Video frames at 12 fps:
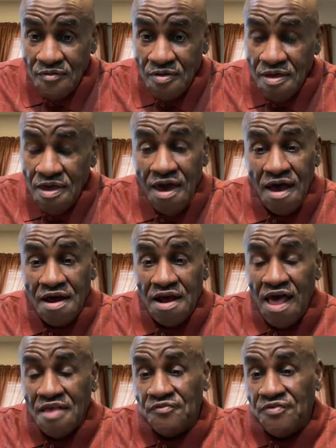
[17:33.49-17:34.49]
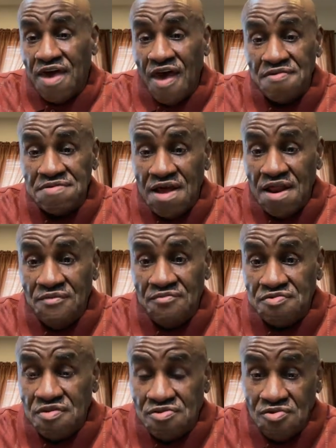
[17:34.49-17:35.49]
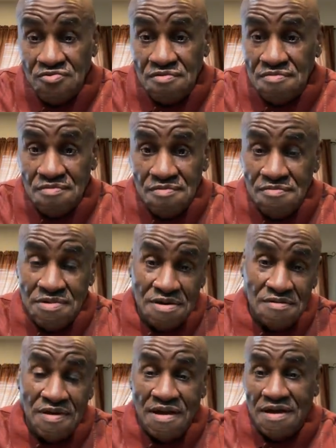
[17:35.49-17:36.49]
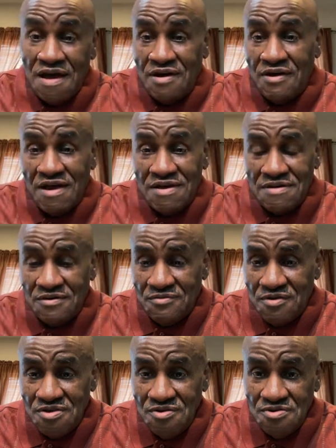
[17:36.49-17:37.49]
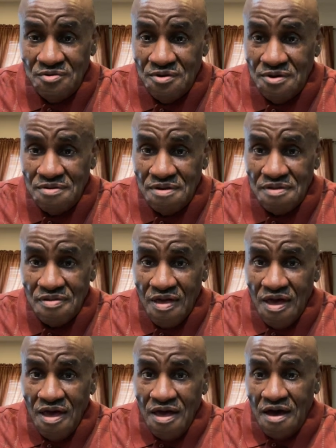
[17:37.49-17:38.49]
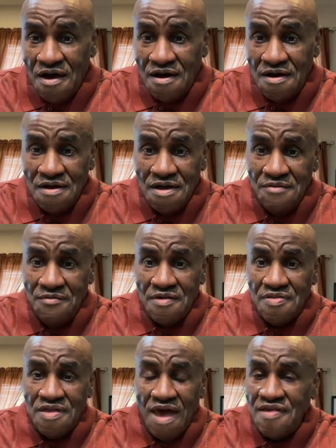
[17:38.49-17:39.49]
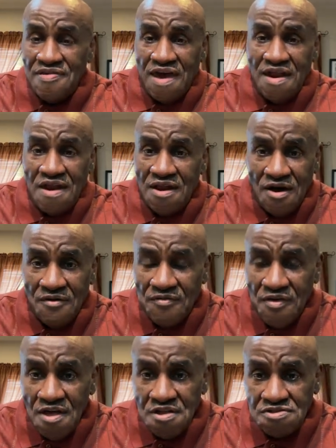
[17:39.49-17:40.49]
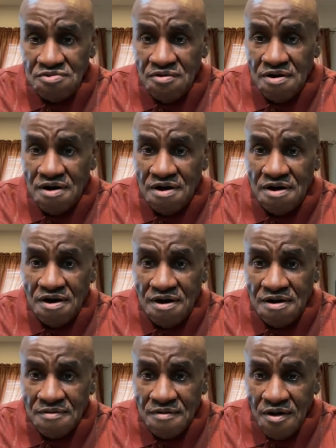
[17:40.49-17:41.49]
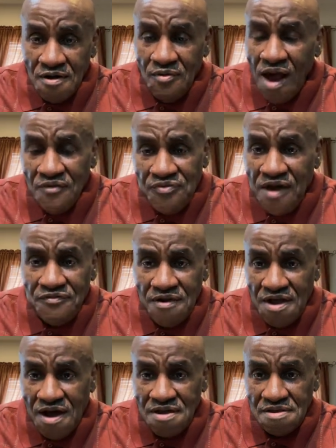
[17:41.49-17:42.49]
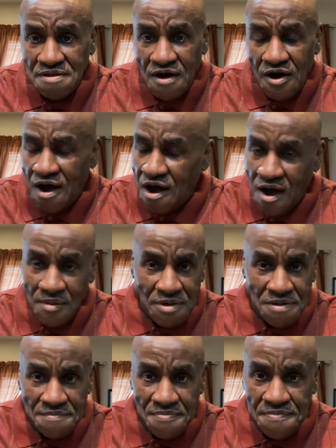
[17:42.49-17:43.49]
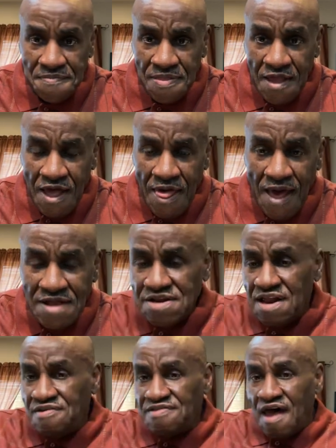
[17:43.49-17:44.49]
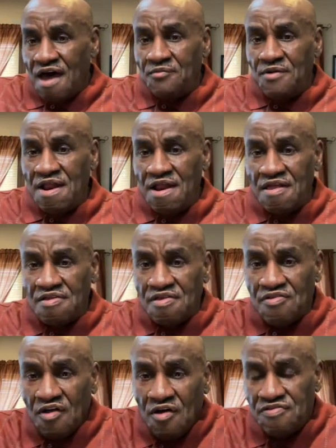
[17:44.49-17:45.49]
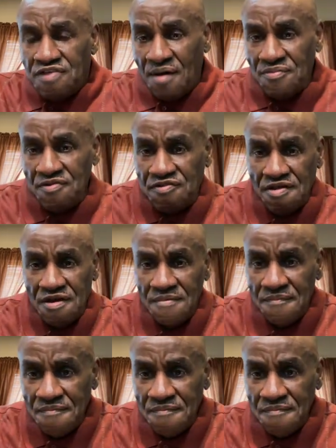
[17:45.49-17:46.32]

He got a classification that he was too well. I don't want to use the word. He wasn't educated enough to qualify for the army until he started winning the championship.